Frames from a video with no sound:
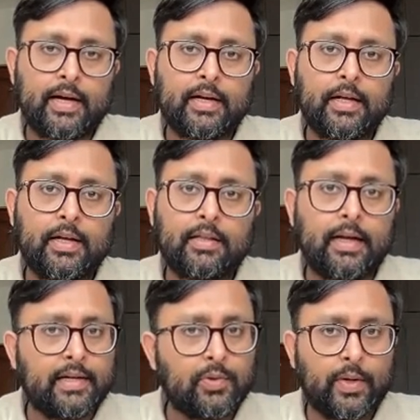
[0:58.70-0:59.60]
that.
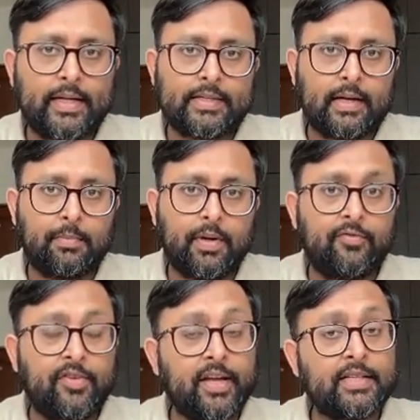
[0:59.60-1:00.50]
That is one example
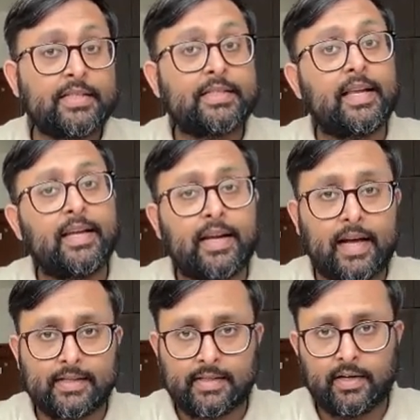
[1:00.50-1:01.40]
where seller
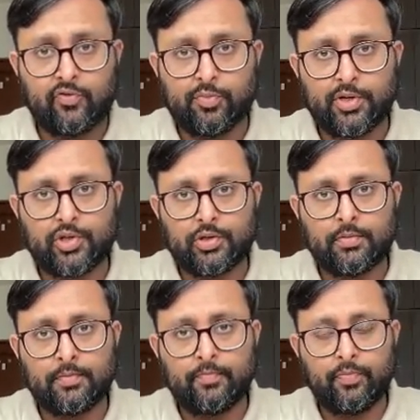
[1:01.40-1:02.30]
has the information.
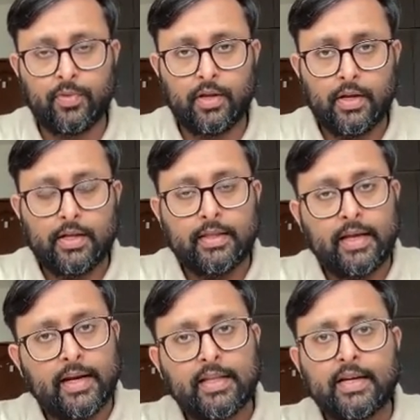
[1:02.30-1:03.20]

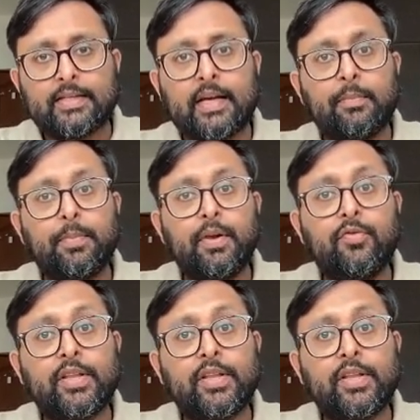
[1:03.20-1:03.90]
The another example